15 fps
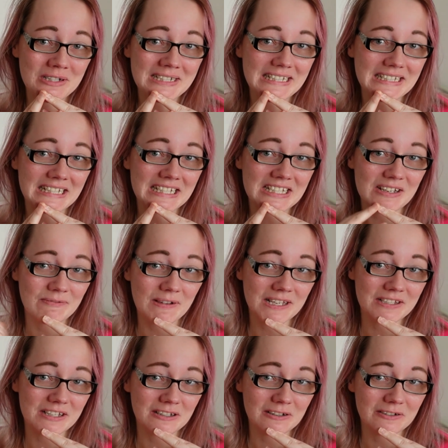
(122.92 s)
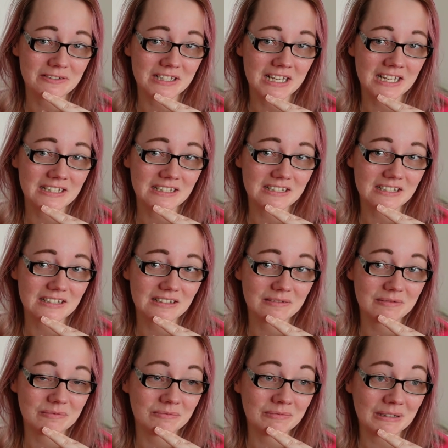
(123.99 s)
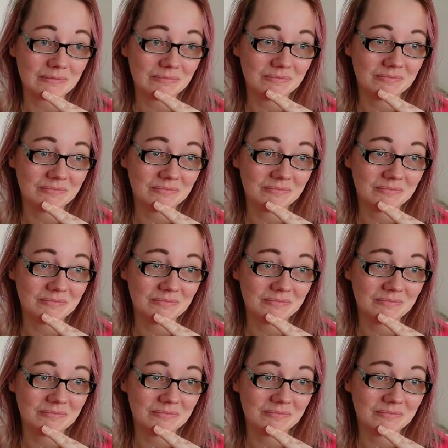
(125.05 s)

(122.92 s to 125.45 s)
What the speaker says: need is a fancy clothes and, well,